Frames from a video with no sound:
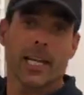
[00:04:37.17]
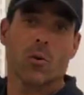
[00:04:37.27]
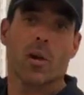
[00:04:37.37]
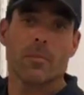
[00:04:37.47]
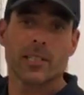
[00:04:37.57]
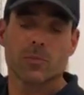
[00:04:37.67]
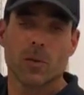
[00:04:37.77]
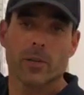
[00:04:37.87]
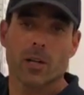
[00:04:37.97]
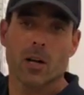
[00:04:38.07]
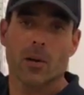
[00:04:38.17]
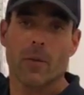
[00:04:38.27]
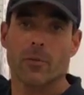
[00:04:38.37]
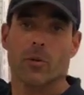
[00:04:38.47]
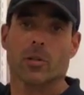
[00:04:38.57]
Equipment's moving all
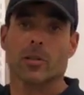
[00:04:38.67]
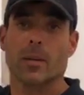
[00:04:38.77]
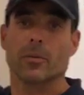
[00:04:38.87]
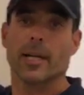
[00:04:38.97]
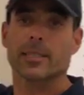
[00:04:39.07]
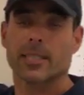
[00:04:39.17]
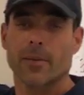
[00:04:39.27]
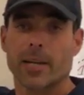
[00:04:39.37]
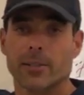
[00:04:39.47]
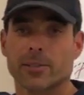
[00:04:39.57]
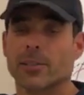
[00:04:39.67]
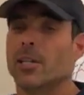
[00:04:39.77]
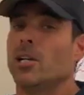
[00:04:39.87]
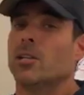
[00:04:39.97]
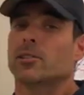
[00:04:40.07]
around. We've ordered a couple excavators.
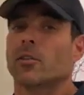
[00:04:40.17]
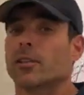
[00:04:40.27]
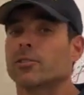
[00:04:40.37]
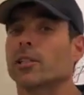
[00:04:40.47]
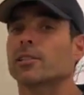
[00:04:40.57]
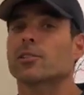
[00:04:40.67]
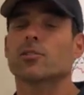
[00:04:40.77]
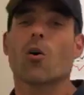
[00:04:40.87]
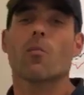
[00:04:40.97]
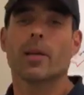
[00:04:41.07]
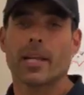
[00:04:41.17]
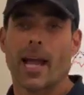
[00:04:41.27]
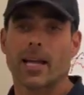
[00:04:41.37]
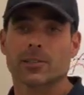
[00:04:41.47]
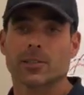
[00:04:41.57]
So there's just so many
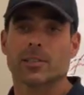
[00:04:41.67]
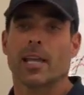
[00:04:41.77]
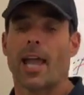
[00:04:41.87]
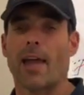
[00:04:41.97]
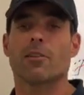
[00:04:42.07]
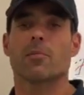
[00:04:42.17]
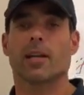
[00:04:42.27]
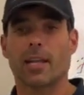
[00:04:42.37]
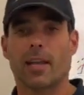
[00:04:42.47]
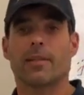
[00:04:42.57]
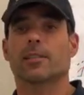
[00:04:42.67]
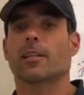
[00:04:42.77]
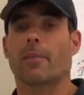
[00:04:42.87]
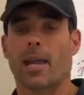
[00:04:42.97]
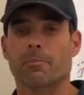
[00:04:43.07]
hazards. Everybody in this
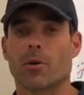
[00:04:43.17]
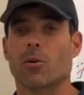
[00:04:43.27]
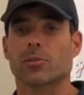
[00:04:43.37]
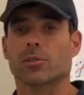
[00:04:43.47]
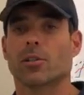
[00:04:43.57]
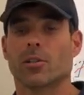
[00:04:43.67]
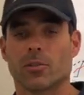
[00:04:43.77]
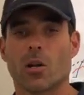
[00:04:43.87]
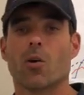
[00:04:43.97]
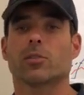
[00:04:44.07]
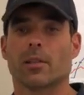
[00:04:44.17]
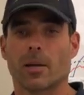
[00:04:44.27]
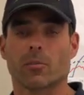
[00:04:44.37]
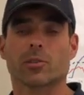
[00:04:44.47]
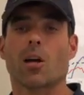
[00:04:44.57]
command post knows
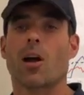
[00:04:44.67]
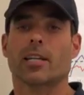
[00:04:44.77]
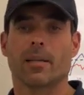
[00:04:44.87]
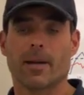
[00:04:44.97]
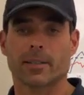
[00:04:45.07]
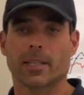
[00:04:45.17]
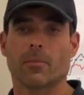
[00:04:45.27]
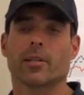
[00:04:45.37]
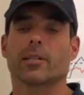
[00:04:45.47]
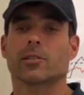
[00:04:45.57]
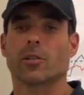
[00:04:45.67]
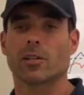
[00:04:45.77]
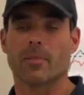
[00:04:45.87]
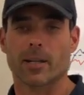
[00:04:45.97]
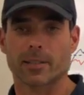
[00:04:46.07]
them. We're talking about them. We're
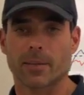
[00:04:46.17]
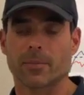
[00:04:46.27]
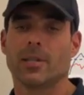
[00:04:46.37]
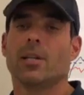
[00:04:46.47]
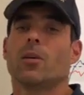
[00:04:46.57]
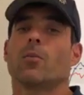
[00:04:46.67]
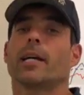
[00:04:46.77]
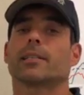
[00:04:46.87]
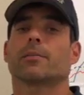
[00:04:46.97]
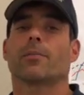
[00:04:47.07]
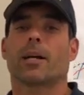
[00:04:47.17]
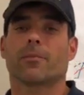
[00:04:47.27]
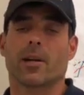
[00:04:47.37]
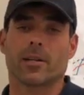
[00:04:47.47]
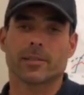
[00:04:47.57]
concerned about them. We had some
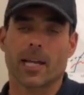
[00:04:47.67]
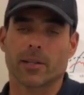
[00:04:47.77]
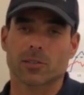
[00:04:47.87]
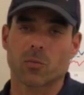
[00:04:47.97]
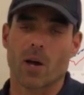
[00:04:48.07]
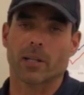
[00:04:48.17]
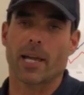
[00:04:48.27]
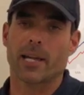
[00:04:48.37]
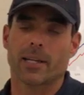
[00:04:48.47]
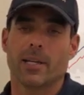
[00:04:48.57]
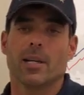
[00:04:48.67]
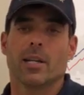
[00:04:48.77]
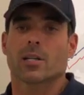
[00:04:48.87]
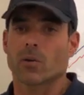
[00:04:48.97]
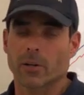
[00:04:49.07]
firefighters down at Swan Lake
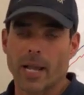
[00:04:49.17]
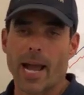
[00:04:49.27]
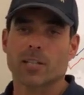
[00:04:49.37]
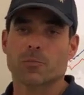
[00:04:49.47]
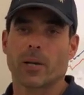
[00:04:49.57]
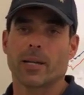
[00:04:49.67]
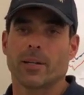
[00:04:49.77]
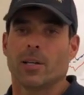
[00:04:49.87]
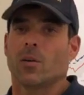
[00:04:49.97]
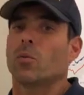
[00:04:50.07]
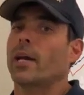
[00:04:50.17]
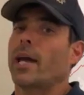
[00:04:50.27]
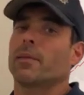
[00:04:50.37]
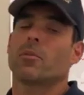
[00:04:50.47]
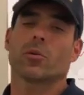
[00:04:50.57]
going to an ash pit. We
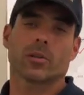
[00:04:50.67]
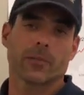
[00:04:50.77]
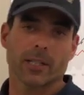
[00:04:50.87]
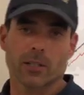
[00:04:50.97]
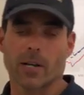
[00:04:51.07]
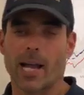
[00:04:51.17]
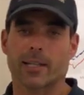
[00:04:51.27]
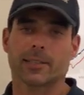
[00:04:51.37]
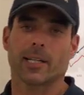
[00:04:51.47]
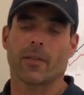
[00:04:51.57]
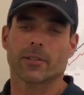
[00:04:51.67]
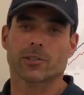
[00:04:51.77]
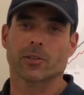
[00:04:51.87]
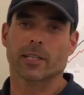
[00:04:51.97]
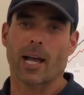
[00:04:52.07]
had a motor vehicle accident on the
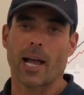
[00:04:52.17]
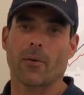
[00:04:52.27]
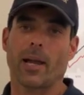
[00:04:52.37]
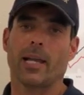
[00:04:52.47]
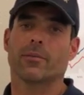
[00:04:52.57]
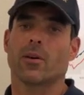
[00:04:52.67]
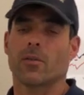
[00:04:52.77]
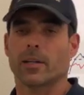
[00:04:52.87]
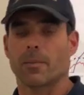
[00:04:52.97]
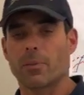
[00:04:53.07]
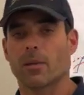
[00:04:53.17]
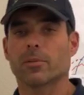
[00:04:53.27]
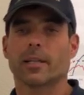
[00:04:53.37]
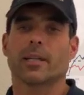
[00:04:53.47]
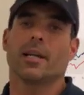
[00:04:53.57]
Sterling Highway involving a
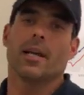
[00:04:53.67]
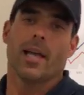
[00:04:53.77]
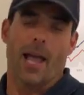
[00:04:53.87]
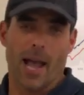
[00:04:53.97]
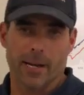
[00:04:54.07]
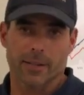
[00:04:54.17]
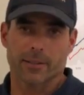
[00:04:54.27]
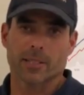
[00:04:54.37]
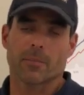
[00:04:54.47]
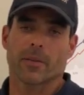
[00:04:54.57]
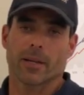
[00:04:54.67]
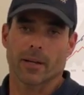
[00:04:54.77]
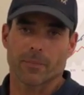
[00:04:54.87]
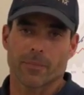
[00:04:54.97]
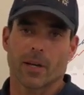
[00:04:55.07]
public and some of
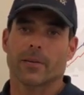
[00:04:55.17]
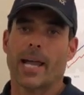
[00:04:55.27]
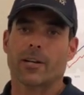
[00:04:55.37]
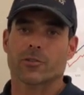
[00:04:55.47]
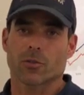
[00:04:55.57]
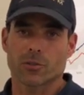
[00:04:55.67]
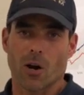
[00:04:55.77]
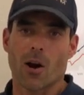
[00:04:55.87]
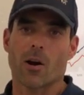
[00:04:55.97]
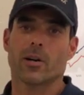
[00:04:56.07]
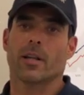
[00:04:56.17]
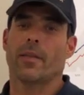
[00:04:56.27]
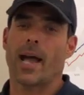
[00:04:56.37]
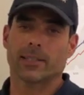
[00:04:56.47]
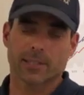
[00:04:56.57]
the National Guard,
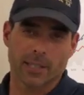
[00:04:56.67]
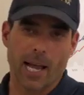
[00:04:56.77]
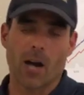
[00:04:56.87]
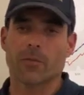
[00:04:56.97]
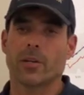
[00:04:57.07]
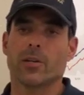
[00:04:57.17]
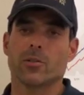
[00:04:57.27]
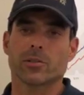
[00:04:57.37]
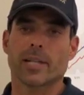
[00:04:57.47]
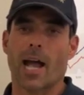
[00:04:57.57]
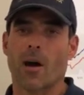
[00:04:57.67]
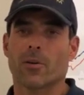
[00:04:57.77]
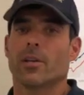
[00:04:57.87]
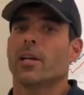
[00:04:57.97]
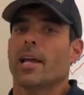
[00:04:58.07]
and that's out in the news
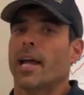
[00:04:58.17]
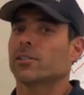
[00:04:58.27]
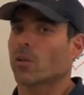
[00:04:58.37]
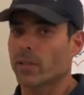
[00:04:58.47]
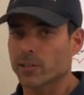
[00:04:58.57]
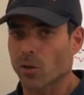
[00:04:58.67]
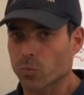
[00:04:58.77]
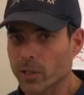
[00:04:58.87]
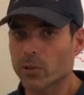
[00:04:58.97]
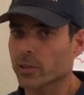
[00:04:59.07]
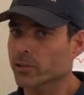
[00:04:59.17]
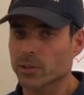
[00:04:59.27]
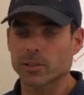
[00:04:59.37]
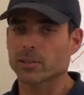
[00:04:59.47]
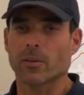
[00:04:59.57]
now. And so these are real
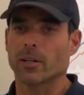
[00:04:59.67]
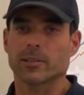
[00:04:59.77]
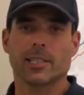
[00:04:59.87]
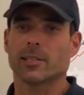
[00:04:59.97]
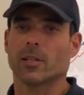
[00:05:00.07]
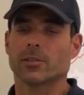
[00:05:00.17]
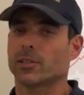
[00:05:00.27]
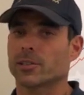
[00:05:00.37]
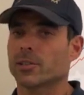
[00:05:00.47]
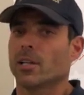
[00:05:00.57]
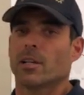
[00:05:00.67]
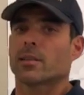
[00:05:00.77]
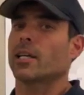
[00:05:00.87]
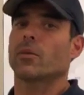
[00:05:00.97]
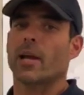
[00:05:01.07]
concerns of ours. These aren't just
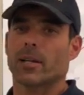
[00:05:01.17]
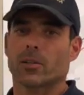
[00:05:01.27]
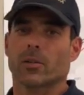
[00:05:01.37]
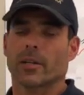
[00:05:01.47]
theoretical.